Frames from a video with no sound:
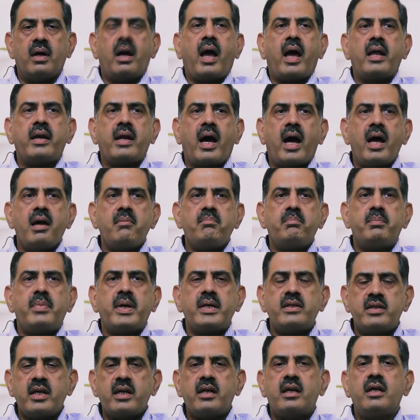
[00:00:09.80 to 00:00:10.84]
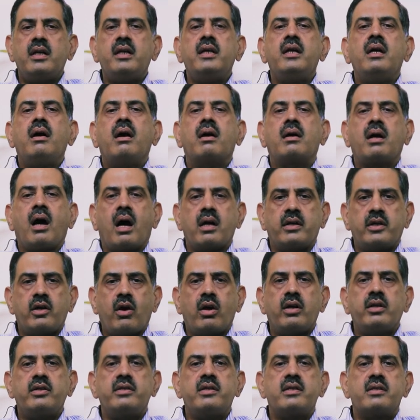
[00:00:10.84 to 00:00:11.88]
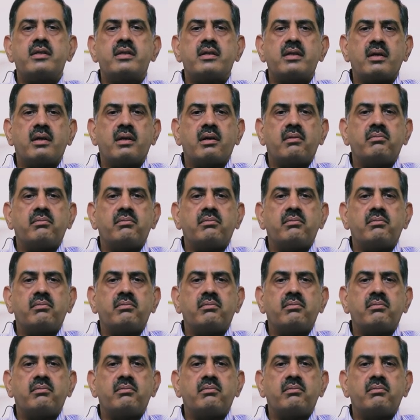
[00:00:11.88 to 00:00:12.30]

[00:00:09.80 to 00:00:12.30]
and I'm basically a cardiologist